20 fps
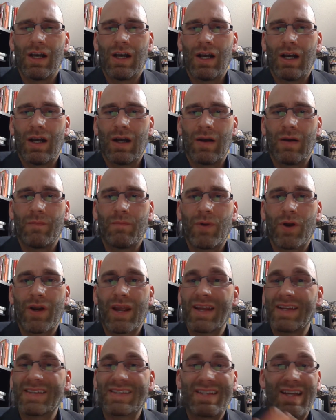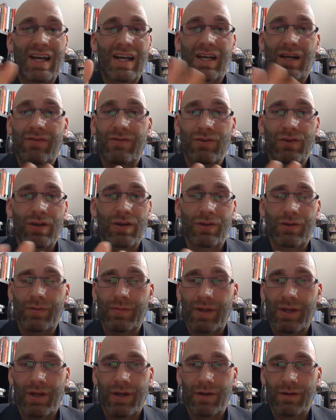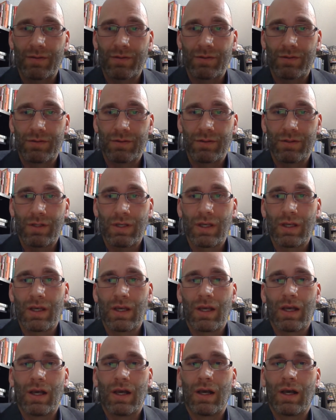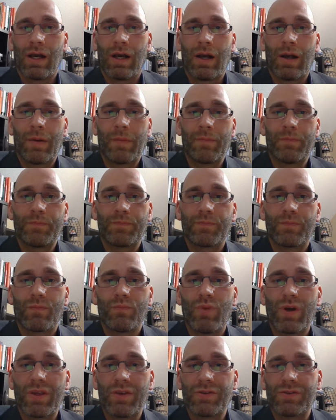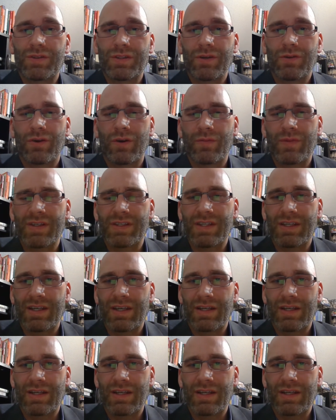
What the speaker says: Part A does not cover long-term care, but you still are missing